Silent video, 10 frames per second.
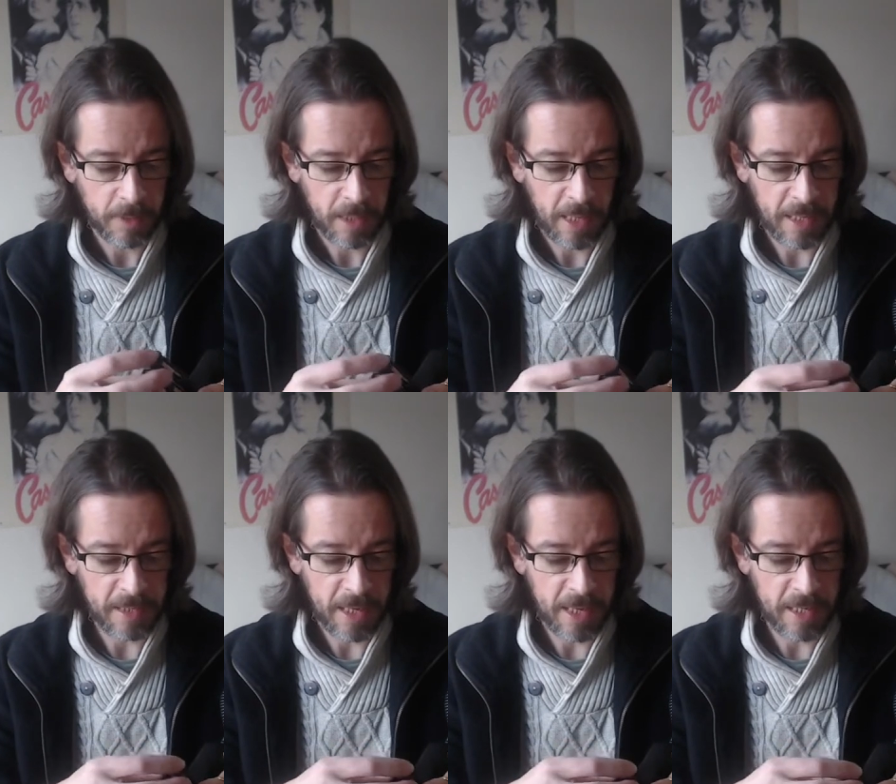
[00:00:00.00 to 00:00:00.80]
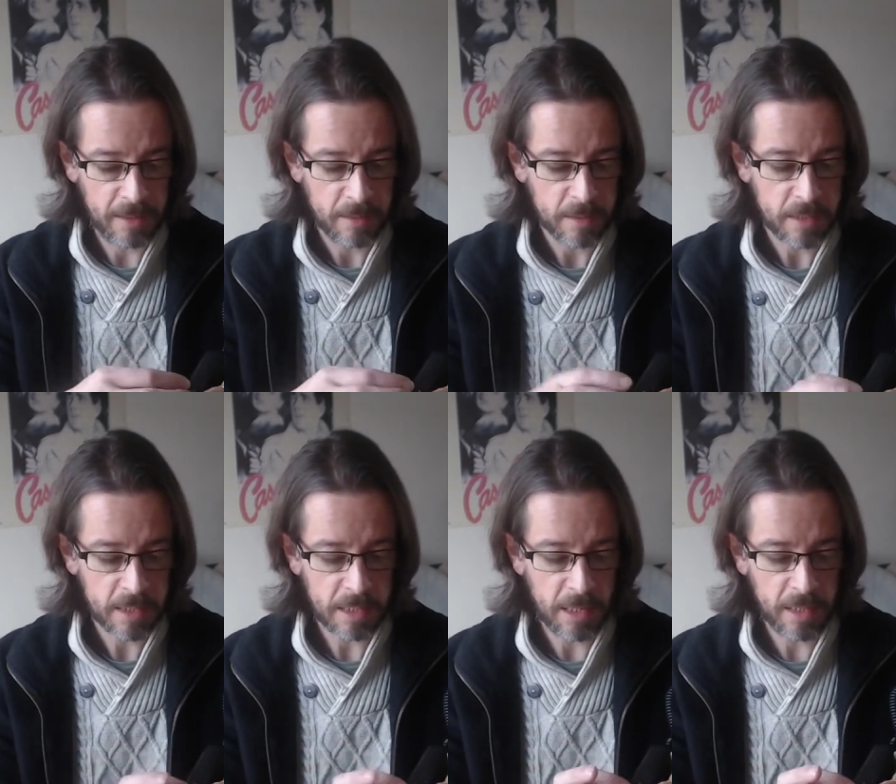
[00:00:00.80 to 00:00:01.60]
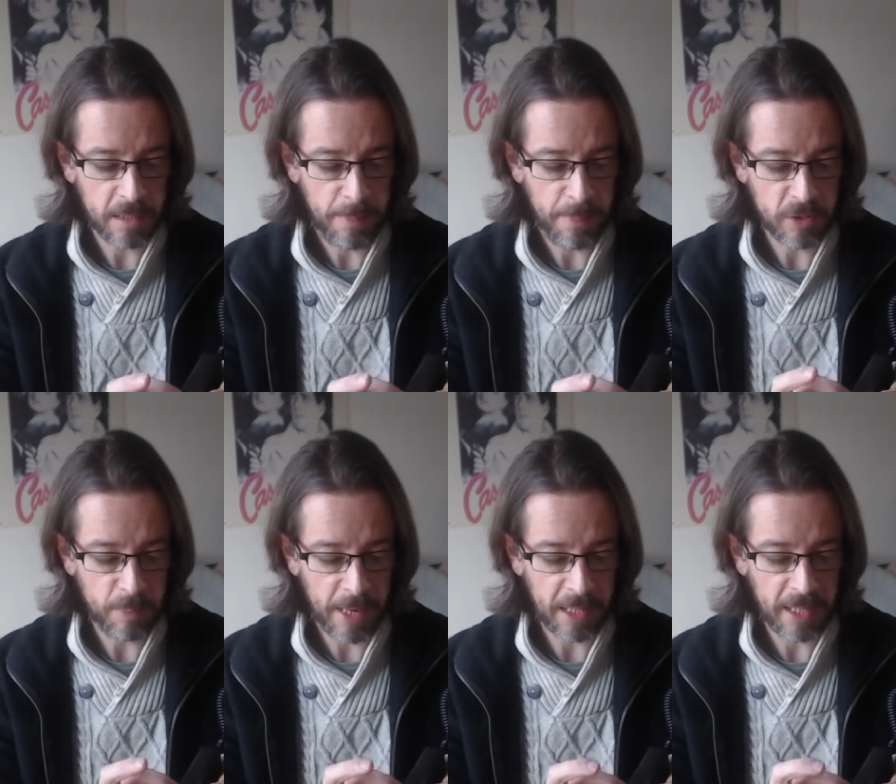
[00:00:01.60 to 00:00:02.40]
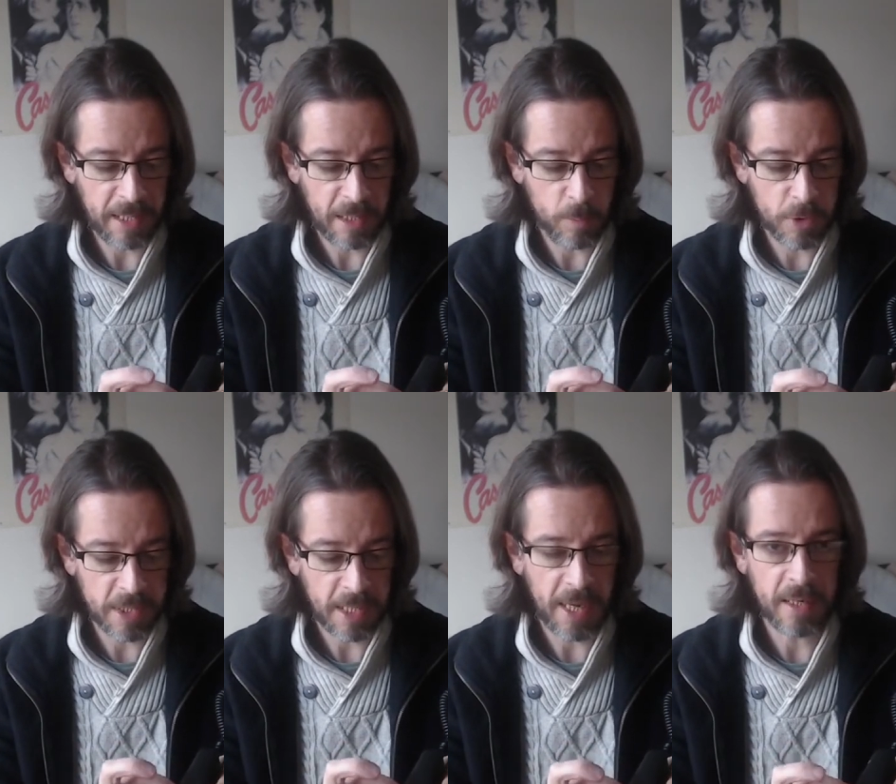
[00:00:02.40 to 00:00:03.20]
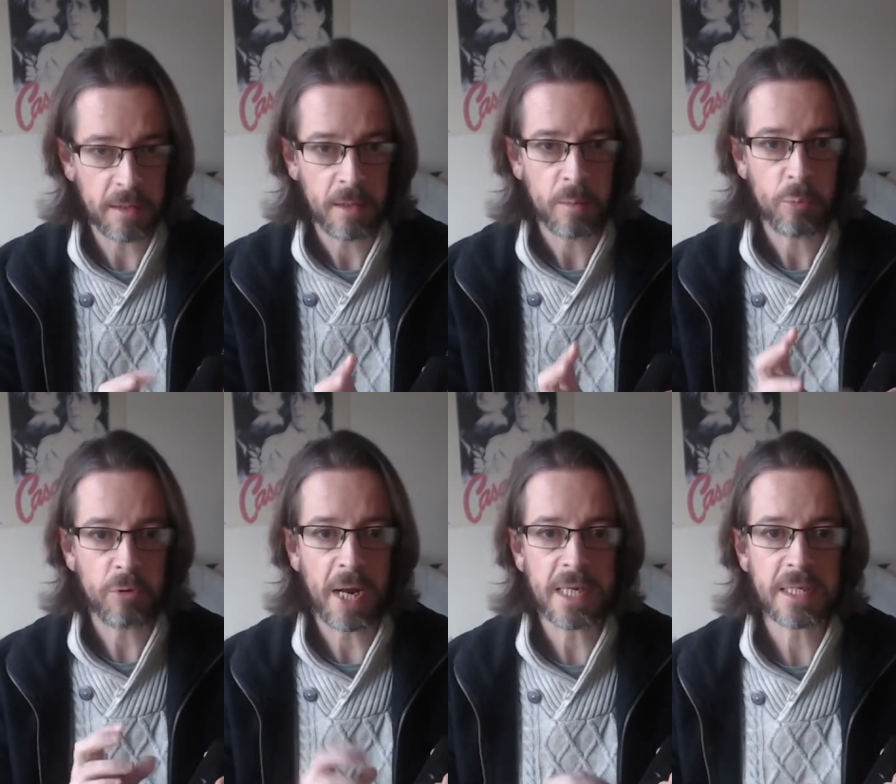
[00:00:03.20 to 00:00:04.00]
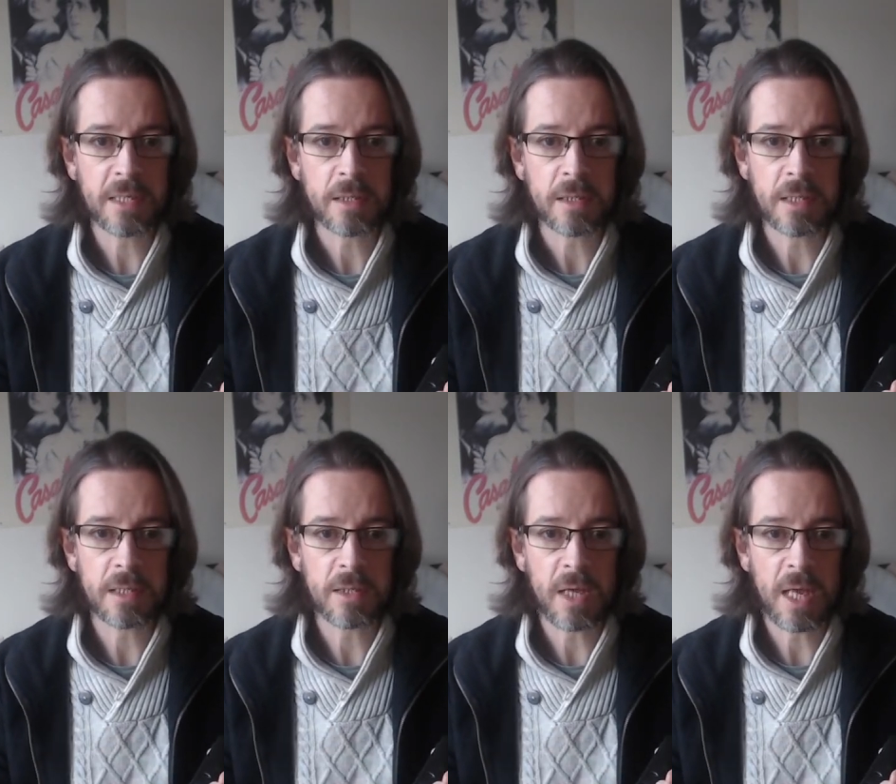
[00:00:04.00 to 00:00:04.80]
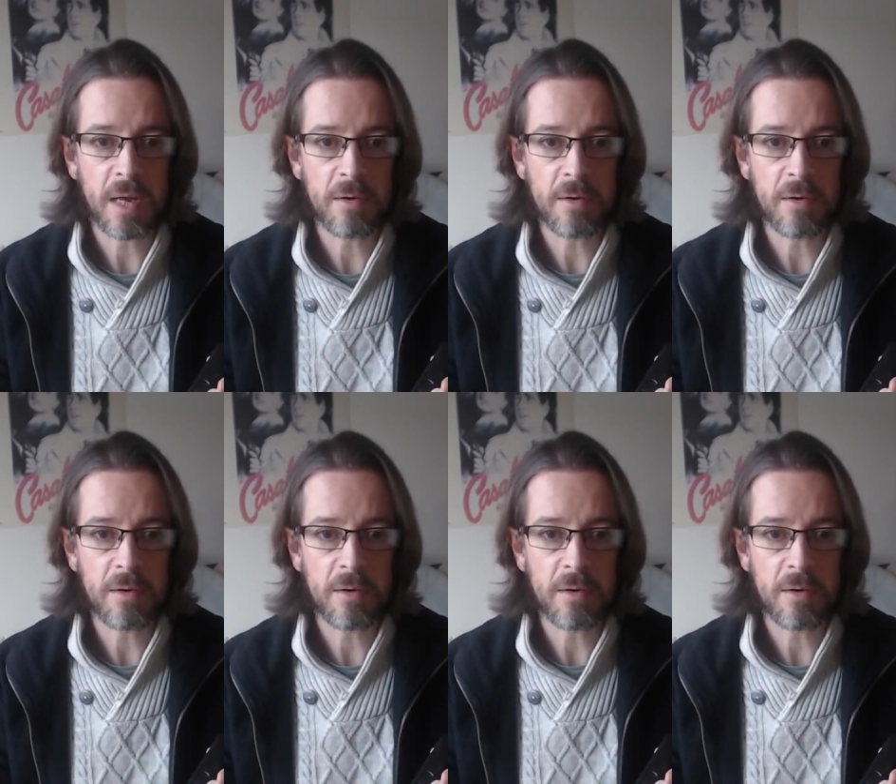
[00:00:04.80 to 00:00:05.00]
and then slide the battery pack in and once again press until you hear a